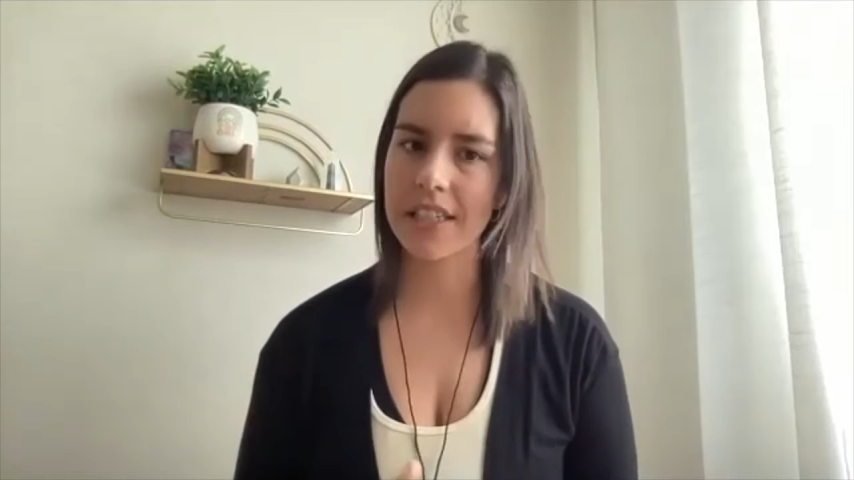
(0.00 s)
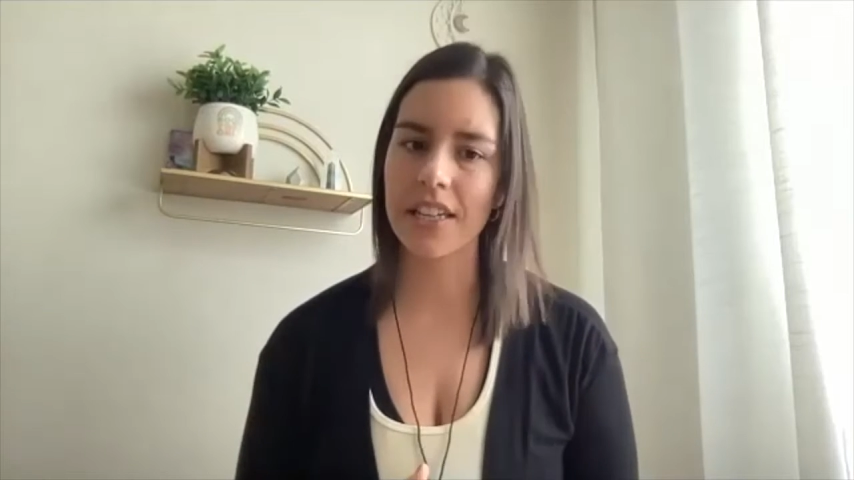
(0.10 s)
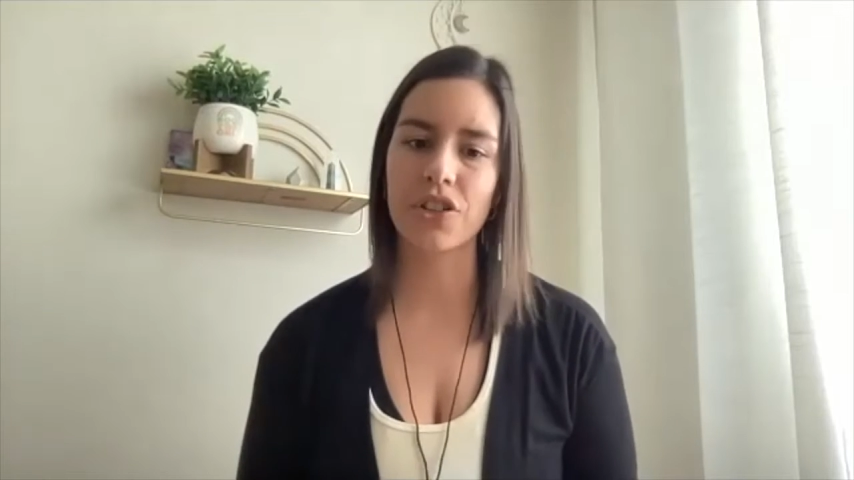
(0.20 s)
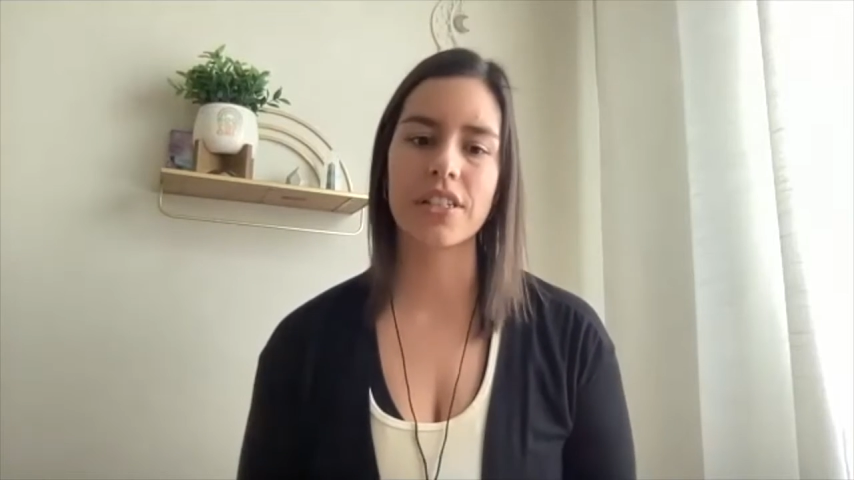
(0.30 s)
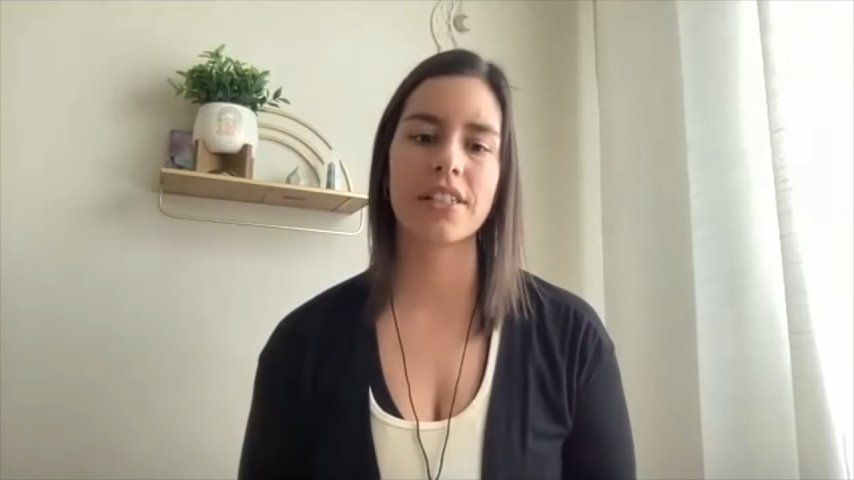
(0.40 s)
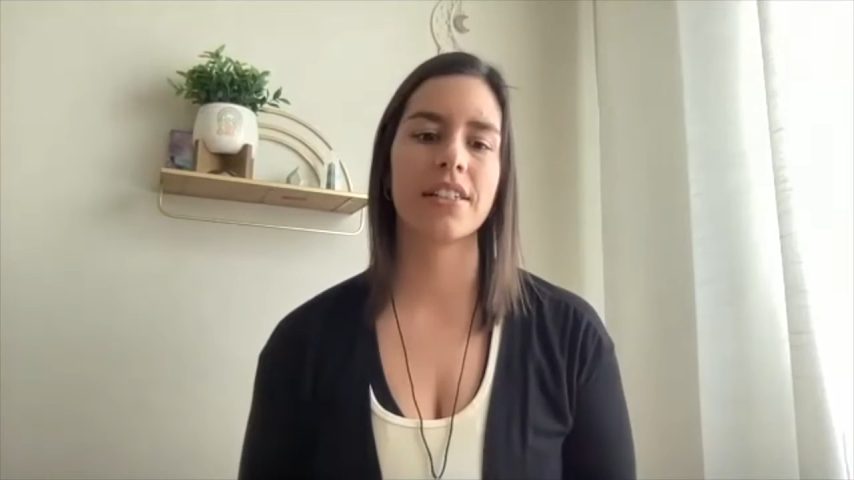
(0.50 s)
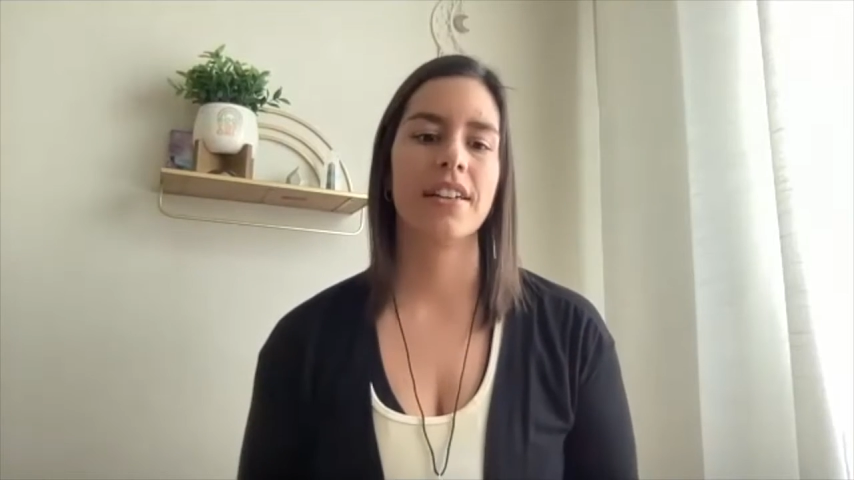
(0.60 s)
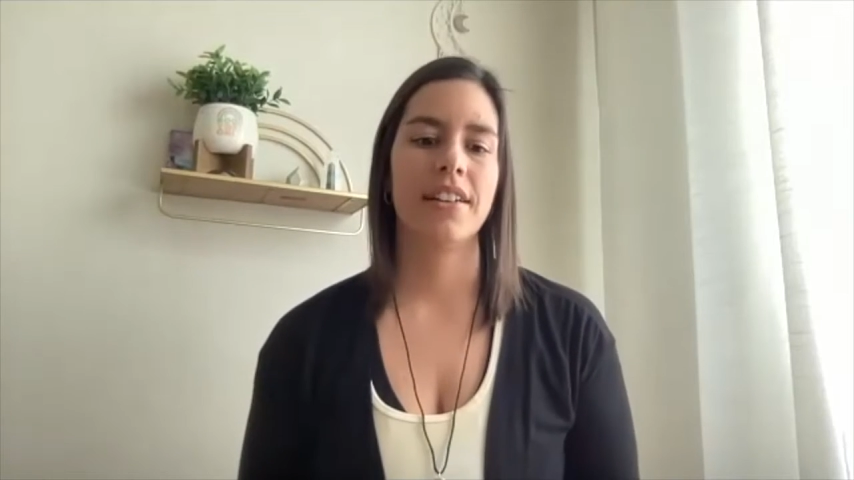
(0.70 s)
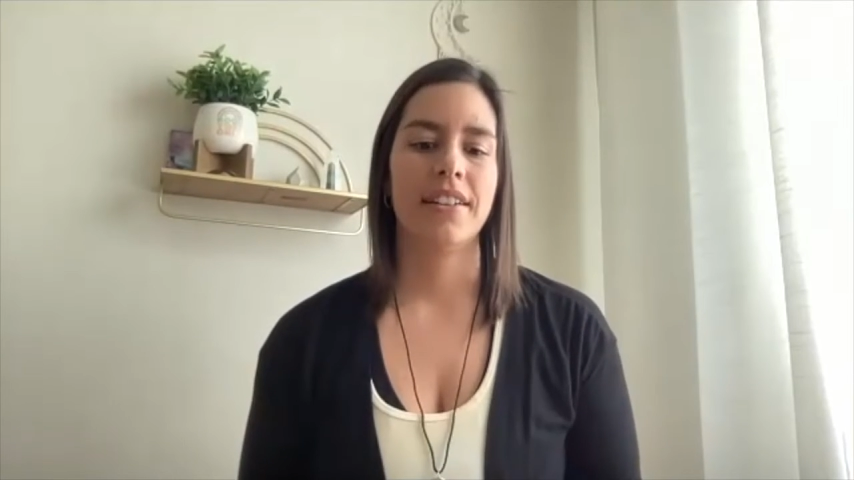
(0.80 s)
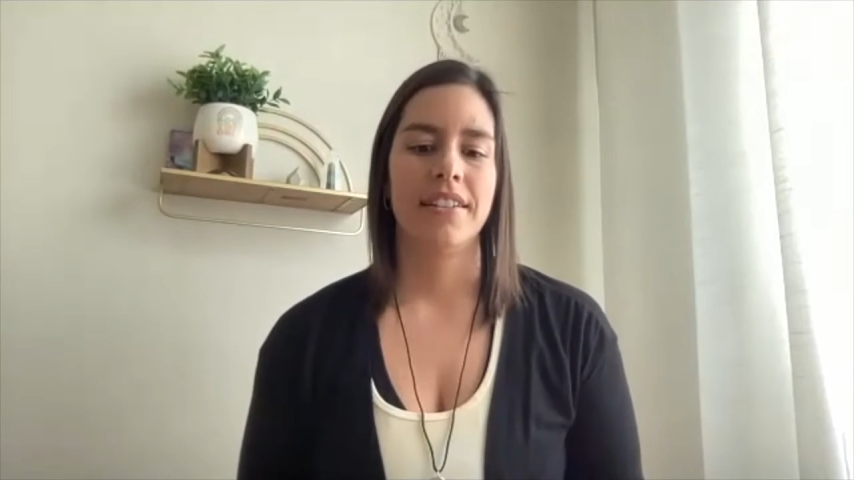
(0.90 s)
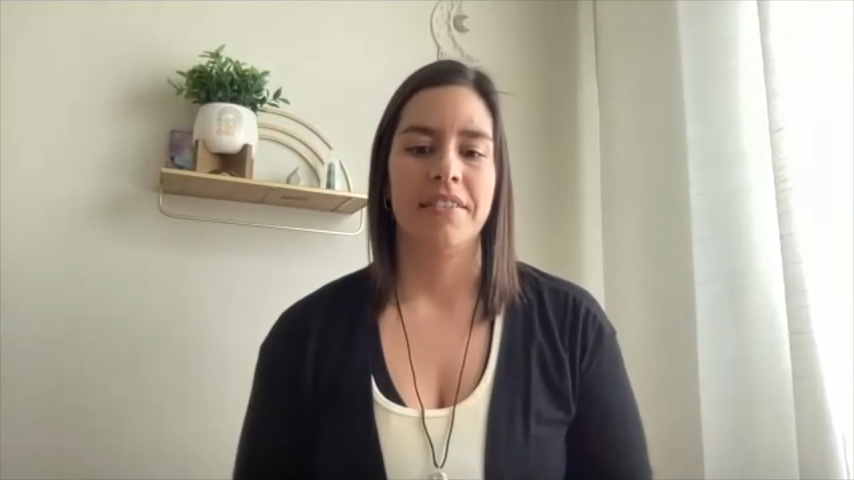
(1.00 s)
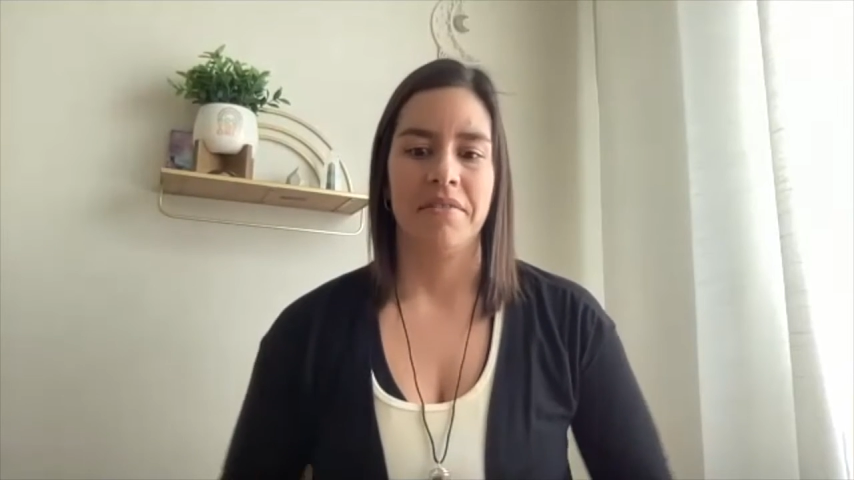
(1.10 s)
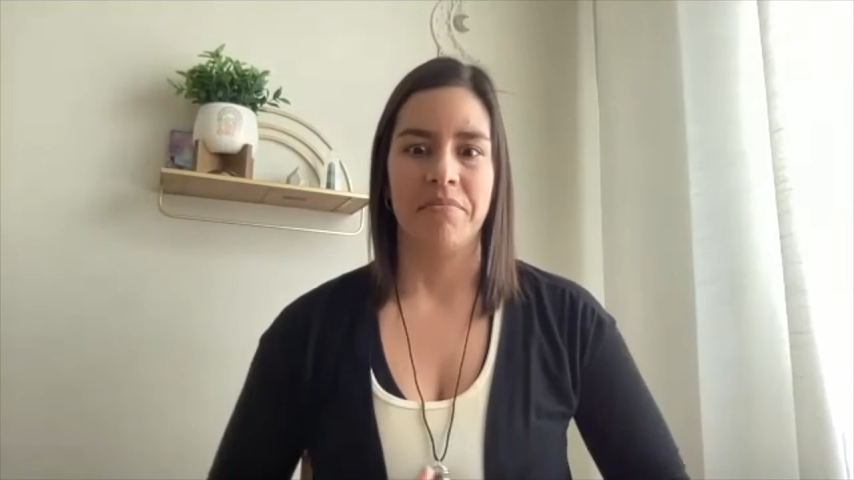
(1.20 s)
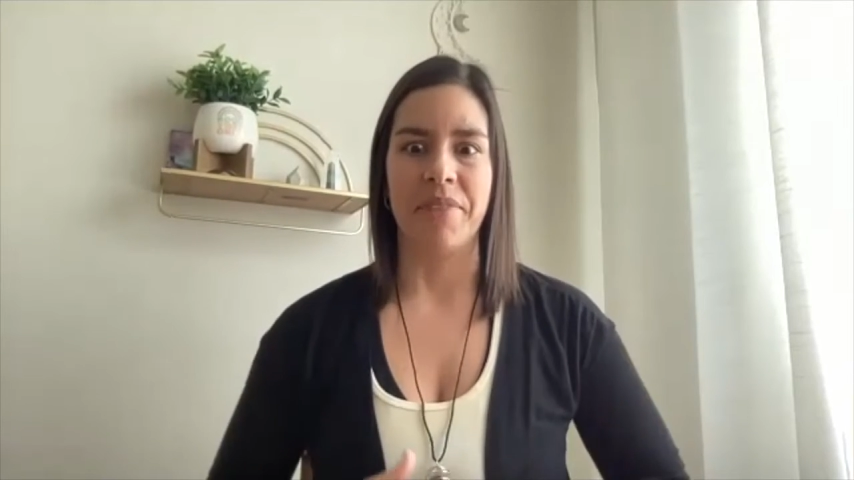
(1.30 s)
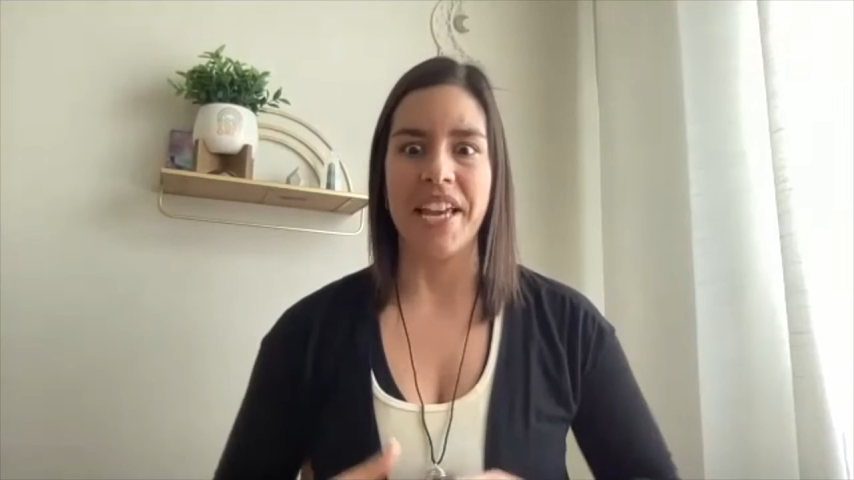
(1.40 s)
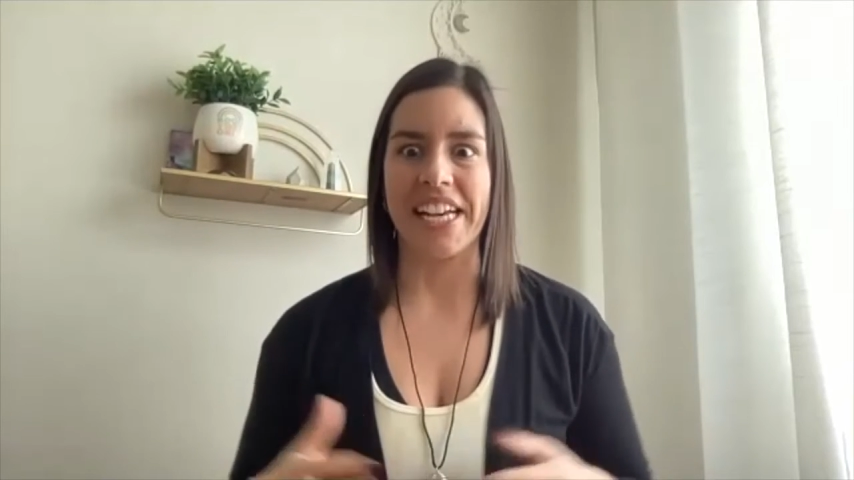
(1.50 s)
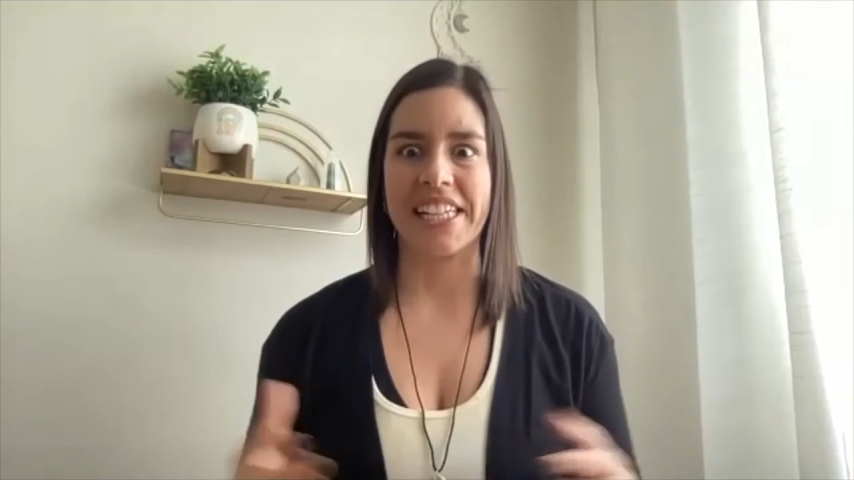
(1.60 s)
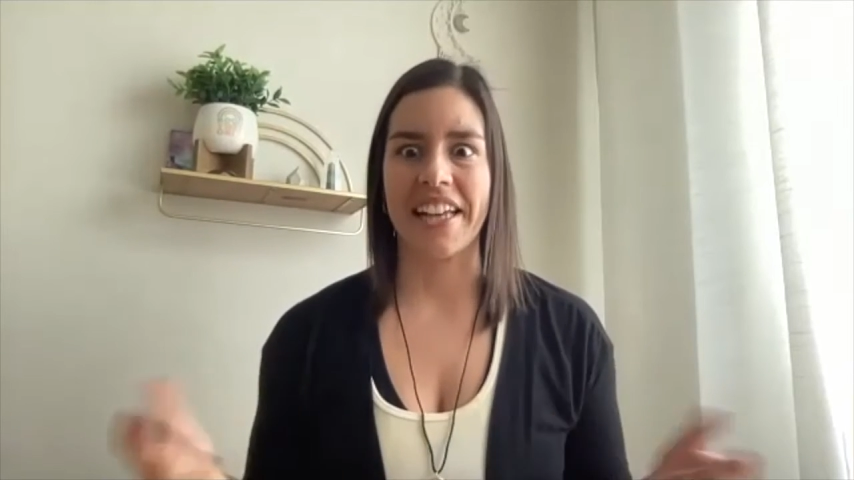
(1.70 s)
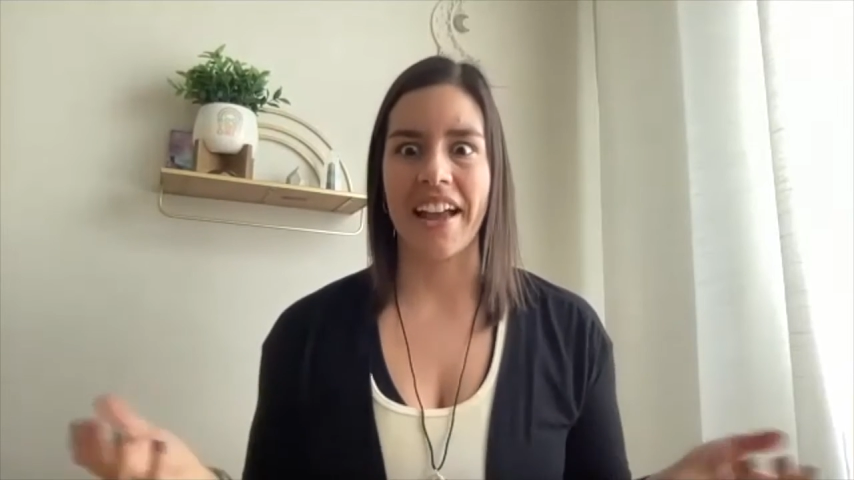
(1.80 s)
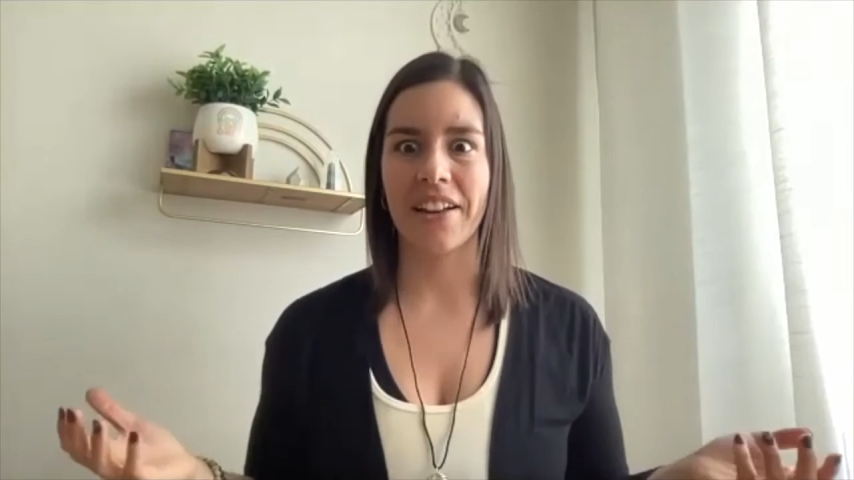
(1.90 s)
and just being
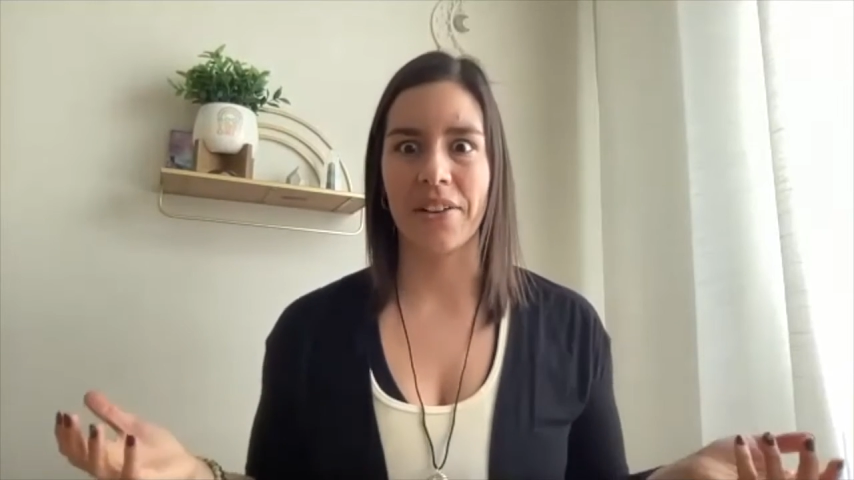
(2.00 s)
excited.